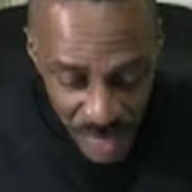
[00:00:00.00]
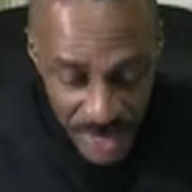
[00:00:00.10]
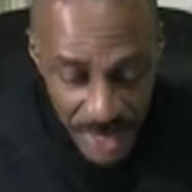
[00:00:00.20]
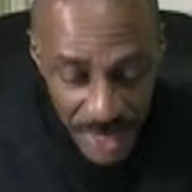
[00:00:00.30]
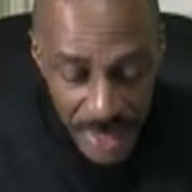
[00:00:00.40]

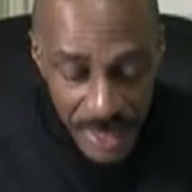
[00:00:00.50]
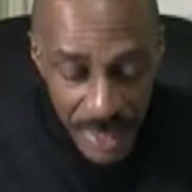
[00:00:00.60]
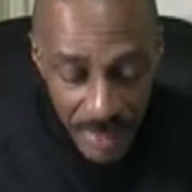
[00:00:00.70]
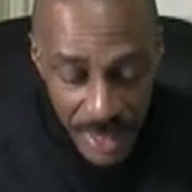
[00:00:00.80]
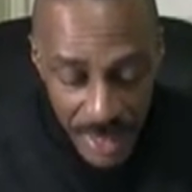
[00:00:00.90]

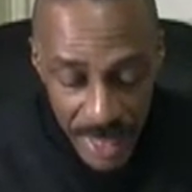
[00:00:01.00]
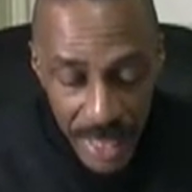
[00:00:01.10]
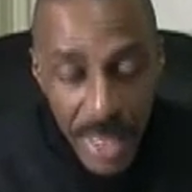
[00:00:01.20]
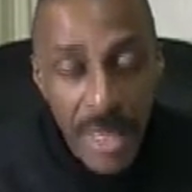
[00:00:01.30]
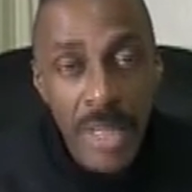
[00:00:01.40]

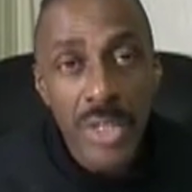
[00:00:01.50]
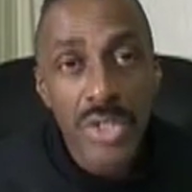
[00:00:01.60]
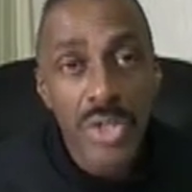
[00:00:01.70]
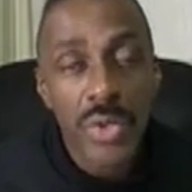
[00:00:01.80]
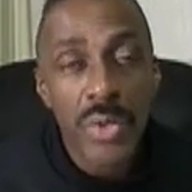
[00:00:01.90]
sensitivity
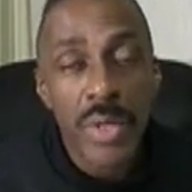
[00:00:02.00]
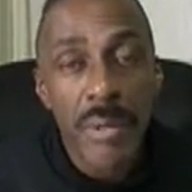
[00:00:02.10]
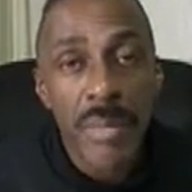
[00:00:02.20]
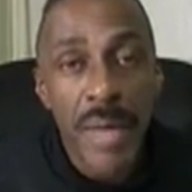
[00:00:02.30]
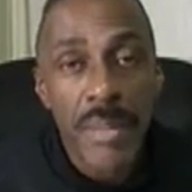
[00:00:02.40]
to
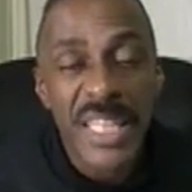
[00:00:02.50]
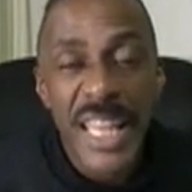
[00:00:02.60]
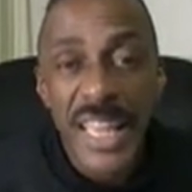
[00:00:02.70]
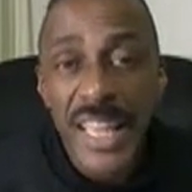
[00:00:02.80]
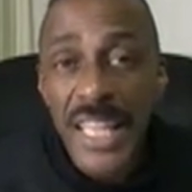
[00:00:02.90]
be able
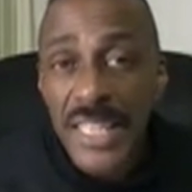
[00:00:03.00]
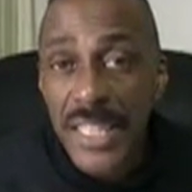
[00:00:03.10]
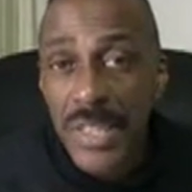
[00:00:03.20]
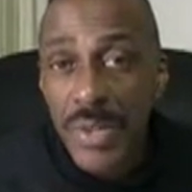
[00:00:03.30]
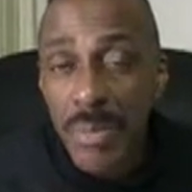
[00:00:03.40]
to
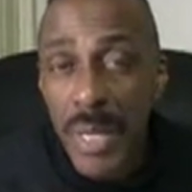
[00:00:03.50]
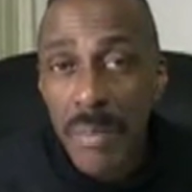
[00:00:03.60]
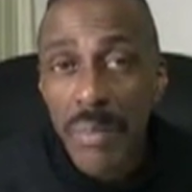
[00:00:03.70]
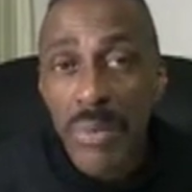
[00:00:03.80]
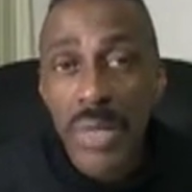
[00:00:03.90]
listen to
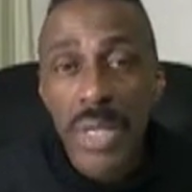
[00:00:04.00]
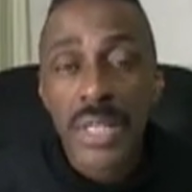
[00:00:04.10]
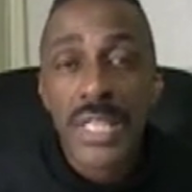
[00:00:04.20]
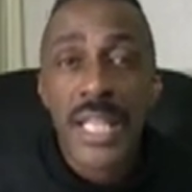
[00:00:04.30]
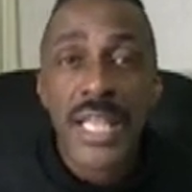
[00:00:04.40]
people,
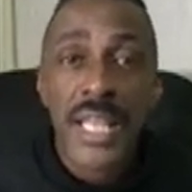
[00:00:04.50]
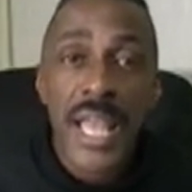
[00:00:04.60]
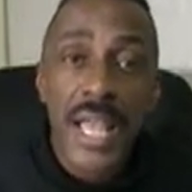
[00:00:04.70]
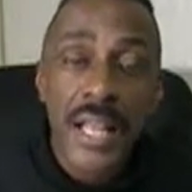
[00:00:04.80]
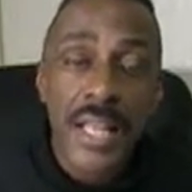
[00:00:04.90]
because
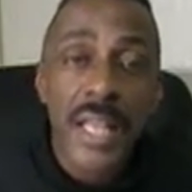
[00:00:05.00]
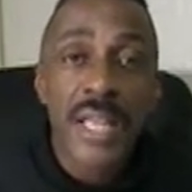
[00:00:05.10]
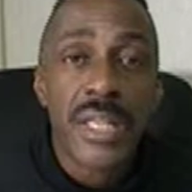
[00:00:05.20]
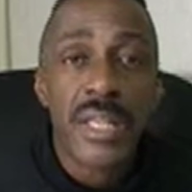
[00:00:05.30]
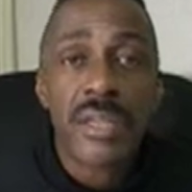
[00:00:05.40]
again,
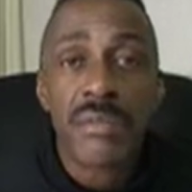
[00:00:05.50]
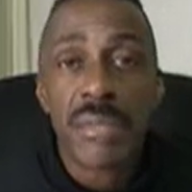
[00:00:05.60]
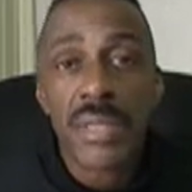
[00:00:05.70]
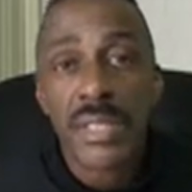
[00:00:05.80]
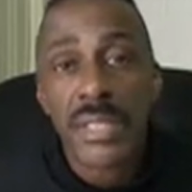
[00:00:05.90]

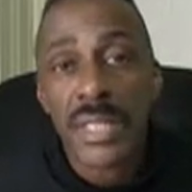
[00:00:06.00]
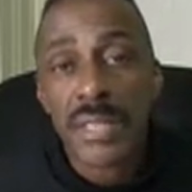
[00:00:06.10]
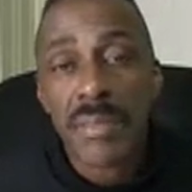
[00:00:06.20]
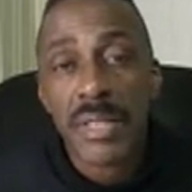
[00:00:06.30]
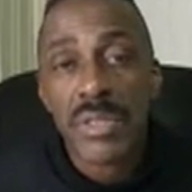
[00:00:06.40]

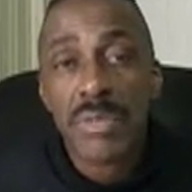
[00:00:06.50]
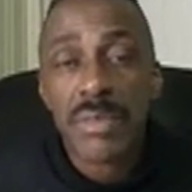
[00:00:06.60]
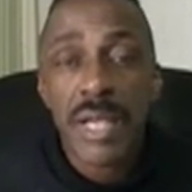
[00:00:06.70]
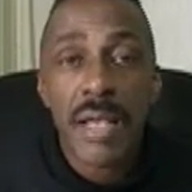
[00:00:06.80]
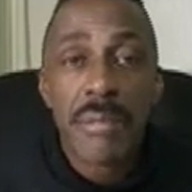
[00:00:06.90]
sixth metal,
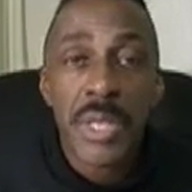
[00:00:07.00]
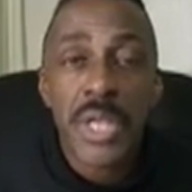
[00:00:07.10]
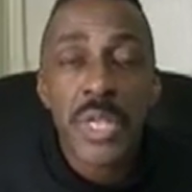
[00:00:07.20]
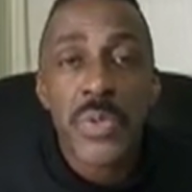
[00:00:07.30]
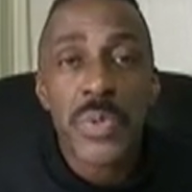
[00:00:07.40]
sometimes
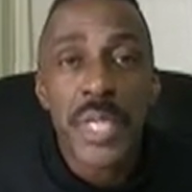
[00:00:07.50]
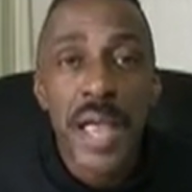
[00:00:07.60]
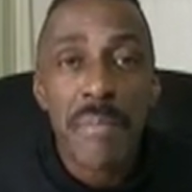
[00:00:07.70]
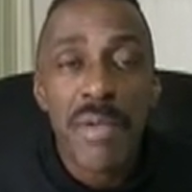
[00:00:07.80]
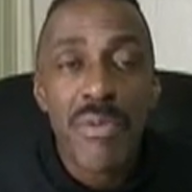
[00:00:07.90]
you
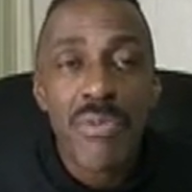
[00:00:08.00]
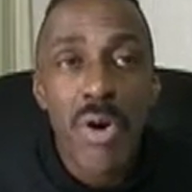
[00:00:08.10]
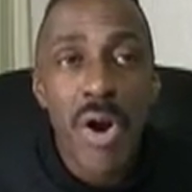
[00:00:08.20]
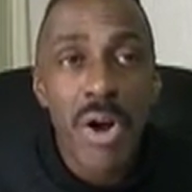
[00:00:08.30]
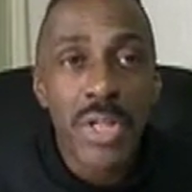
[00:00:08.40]
can be
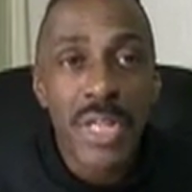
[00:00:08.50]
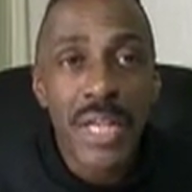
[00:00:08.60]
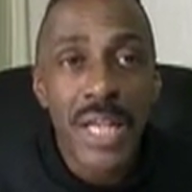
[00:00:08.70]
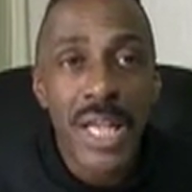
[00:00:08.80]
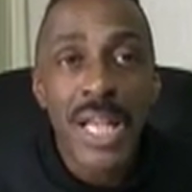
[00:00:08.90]

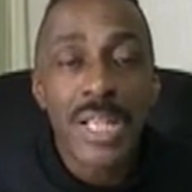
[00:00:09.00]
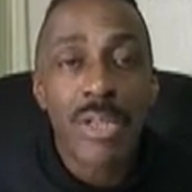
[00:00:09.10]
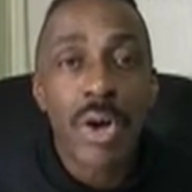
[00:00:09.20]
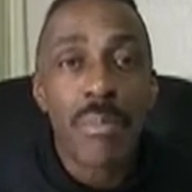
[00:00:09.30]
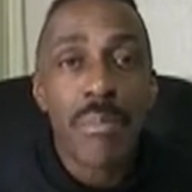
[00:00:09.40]
rather
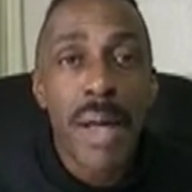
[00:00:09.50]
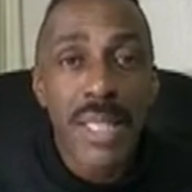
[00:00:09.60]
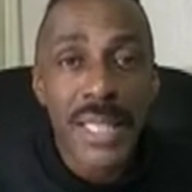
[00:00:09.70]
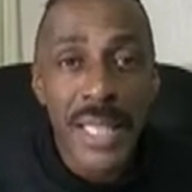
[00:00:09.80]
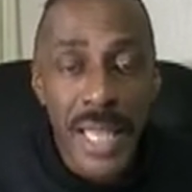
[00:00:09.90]

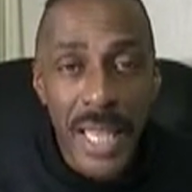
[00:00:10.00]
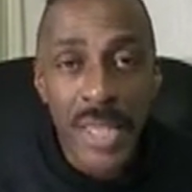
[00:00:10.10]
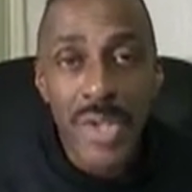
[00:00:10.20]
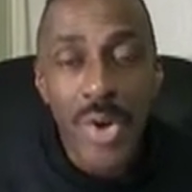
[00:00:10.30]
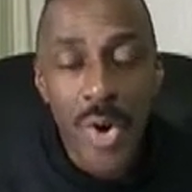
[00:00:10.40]
dogmatic
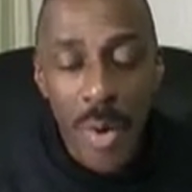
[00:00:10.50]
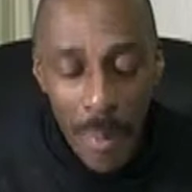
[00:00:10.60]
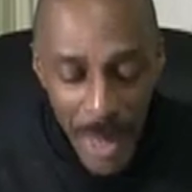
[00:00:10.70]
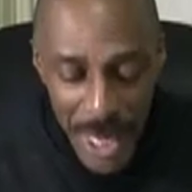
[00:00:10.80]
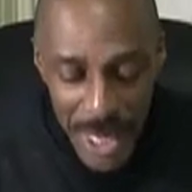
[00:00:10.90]
in your
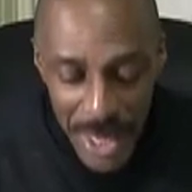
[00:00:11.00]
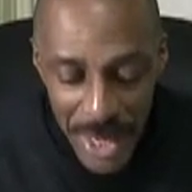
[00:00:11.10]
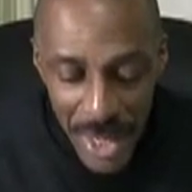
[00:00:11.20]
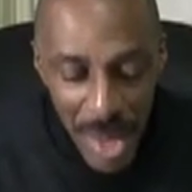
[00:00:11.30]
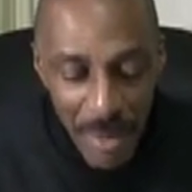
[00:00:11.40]

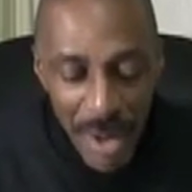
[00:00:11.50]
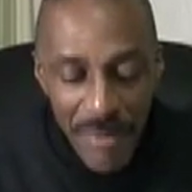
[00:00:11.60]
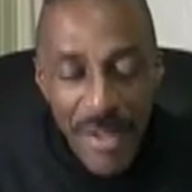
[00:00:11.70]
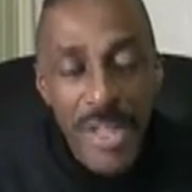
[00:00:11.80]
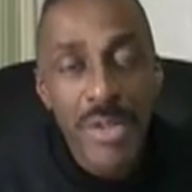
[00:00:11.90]
opinion, but
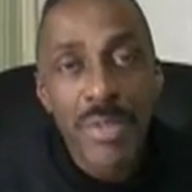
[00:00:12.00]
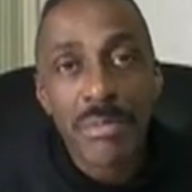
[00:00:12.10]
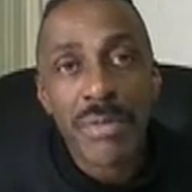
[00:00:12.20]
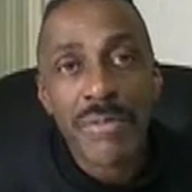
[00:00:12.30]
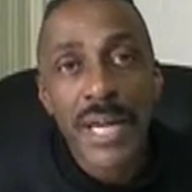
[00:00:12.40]
I think you
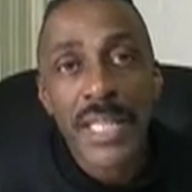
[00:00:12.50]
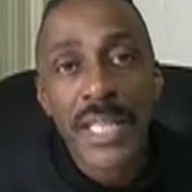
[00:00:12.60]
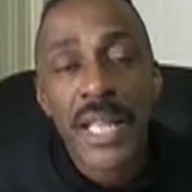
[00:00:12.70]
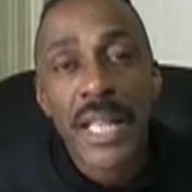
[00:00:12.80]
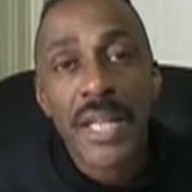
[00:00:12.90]
will be
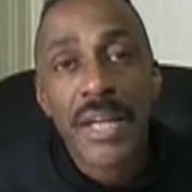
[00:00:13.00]
finding